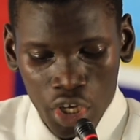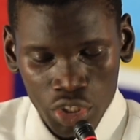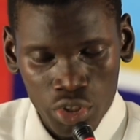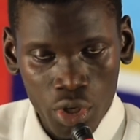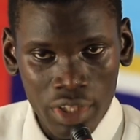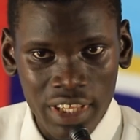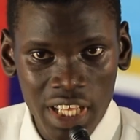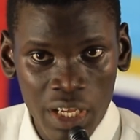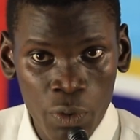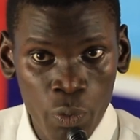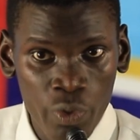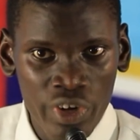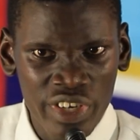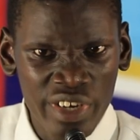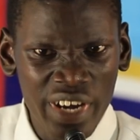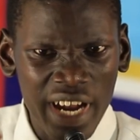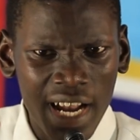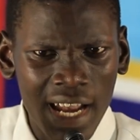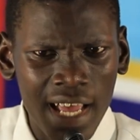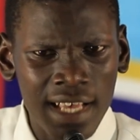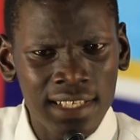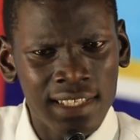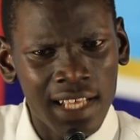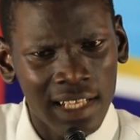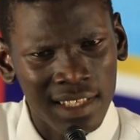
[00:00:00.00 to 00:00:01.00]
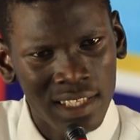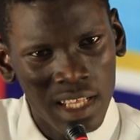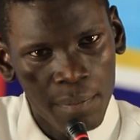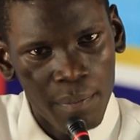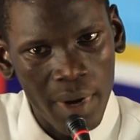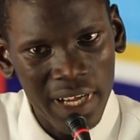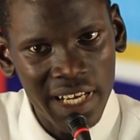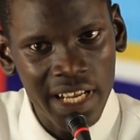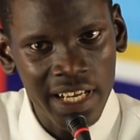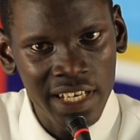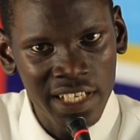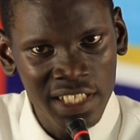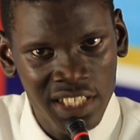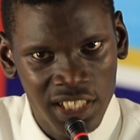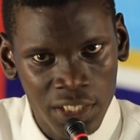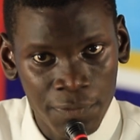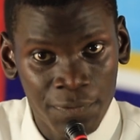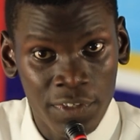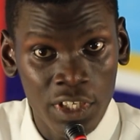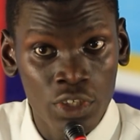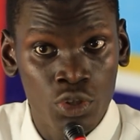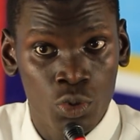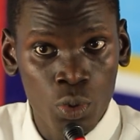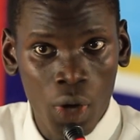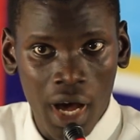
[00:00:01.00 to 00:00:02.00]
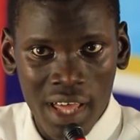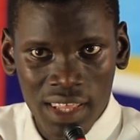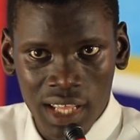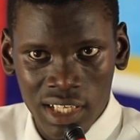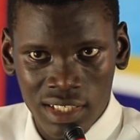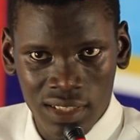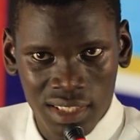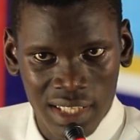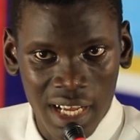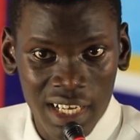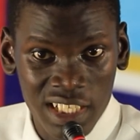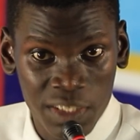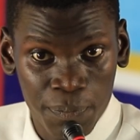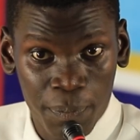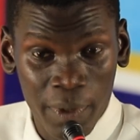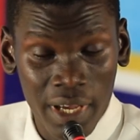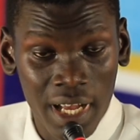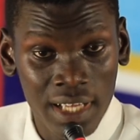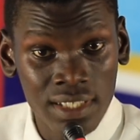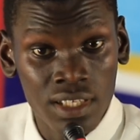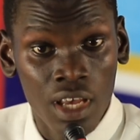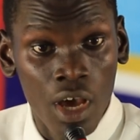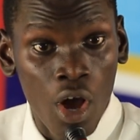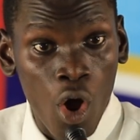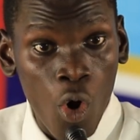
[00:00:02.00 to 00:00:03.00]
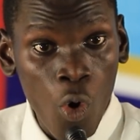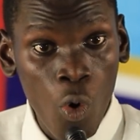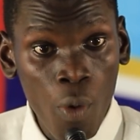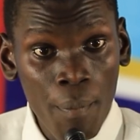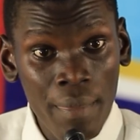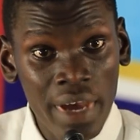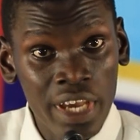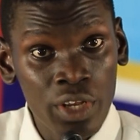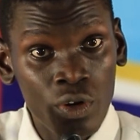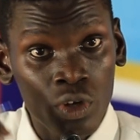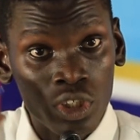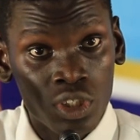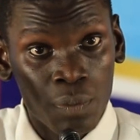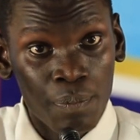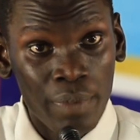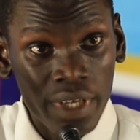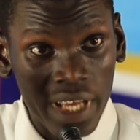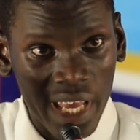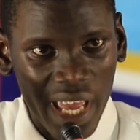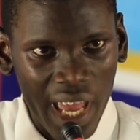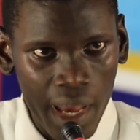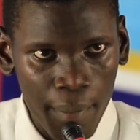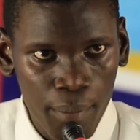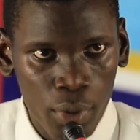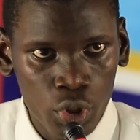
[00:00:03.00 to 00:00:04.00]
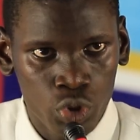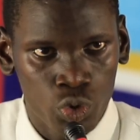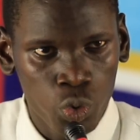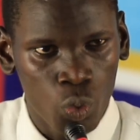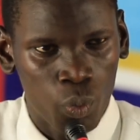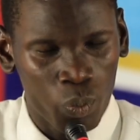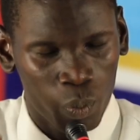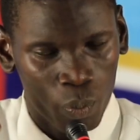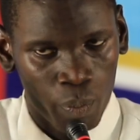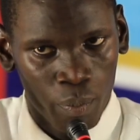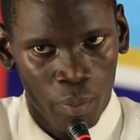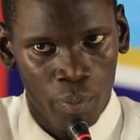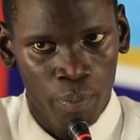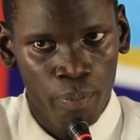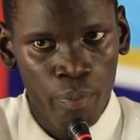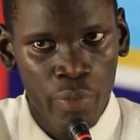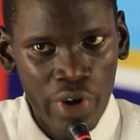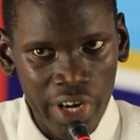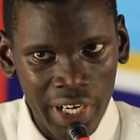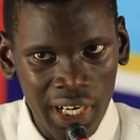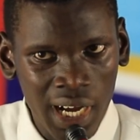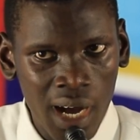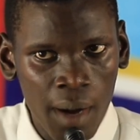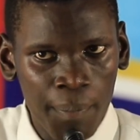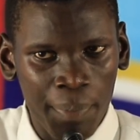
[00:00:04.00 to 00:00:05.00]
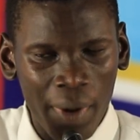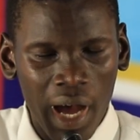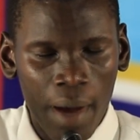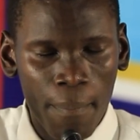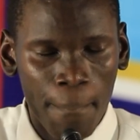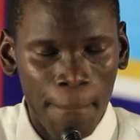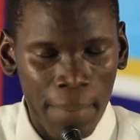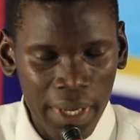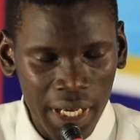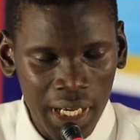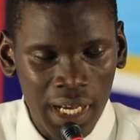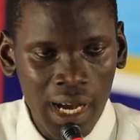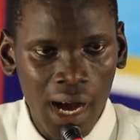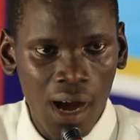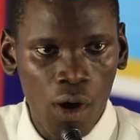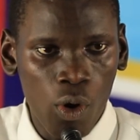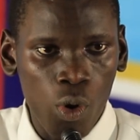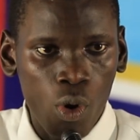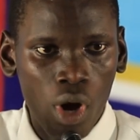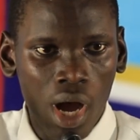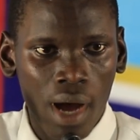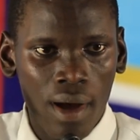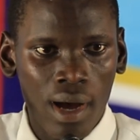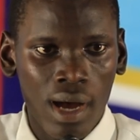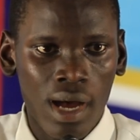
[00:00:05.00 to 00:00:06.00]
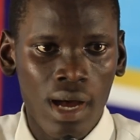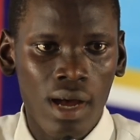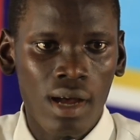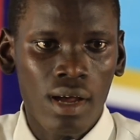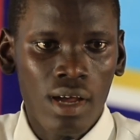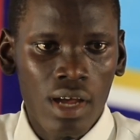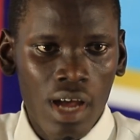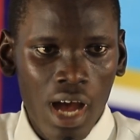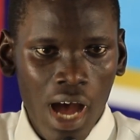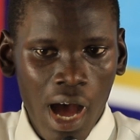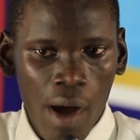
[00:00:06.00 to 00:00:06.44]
so then we realize that the burden is shifted to other taxpayers who may not be able to bring up a bigger or a